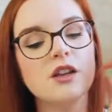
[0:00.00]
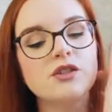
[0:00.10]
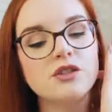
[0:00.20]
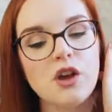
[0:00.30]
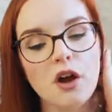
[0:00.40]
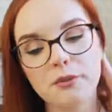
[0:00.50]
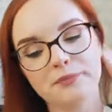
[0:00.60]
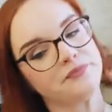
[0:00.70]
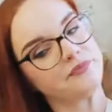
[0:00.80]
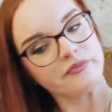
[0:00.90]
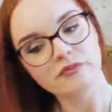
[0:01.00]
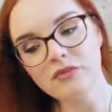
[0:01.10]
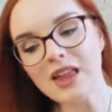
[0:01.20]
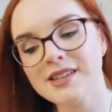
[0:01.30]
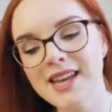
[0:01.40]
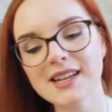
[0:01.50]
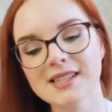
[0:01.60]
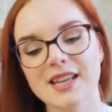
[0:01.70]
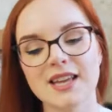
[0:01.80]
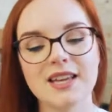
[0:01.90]
So
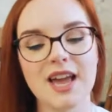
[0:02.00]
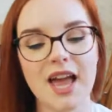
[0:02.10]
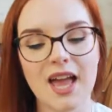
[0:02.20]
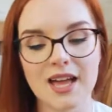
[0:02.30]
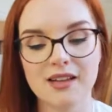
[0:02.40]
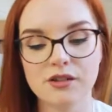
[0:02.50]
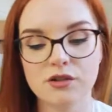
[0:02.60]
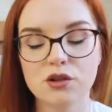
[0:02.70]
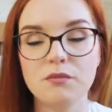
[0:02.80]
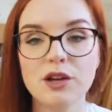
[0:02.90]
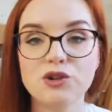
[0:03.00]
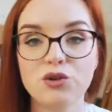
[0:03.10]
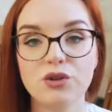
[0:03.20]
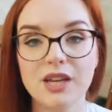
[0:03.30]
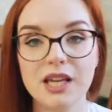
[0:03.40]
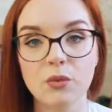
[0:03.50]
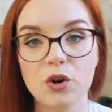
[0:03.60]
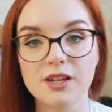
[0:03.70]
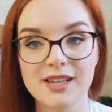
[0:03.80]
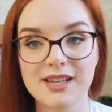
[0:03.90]
next thing is to make sure your
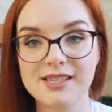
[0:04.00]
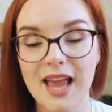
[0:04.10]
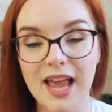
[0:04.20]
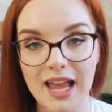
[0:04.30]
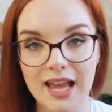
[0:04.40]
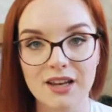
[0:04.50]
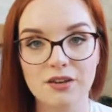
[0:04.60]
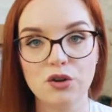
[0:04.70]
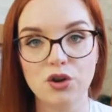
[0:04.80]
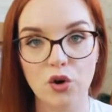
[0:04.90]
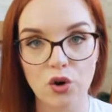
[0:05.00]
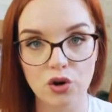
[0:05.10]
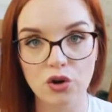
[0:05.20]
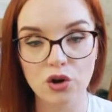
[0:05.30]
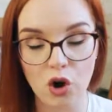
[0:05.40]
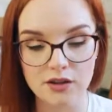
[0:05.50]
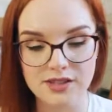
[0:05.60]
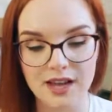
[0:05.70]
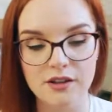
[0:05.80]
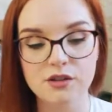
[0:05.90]
keyword is in your
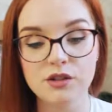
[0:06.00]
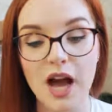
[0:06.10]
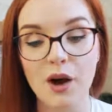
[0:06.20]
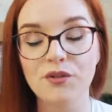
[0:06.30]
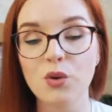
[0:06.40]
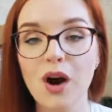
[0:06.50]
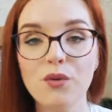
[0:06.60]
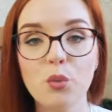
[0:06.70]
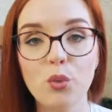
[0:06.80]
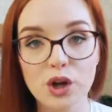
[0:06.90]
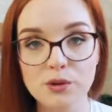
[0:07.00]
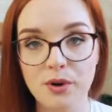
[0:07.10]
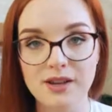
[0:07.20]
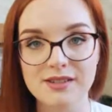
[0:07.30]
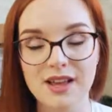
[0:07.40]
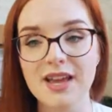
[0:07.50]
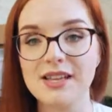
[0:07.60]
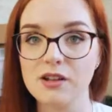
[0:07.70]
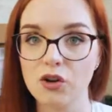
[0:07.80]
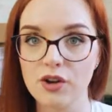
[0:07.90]
content. Now, if you have a WordPress site,
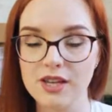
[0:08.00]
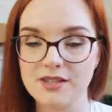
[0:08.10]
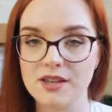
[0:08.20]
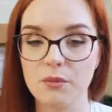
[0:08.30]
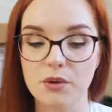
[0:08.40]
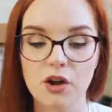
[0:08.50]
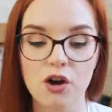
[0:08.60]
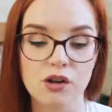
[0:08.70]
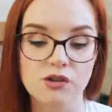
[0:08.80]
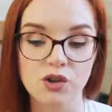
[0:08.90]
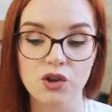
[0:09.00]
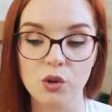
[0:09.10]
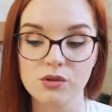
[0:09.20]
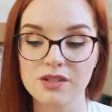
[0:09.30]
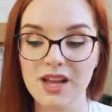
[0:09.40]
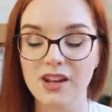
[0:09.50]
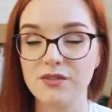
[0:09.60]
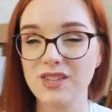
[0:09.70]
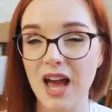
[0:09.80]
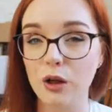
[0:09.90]
it's a lot easier because Yoast kind
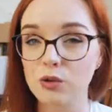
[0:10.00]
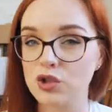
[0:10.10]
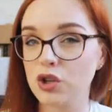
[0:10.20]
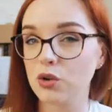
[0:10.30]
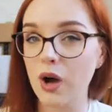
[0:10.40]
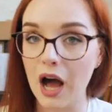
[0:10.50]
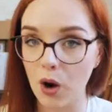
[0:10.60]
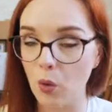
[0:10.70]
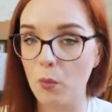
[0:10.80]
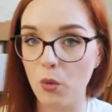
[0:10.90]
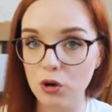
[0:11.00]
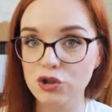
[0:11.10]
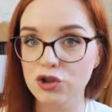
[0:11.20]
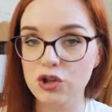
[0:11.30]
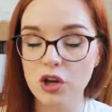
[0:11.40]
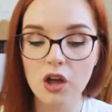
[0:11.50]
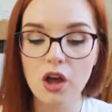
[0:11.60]
of tells you how much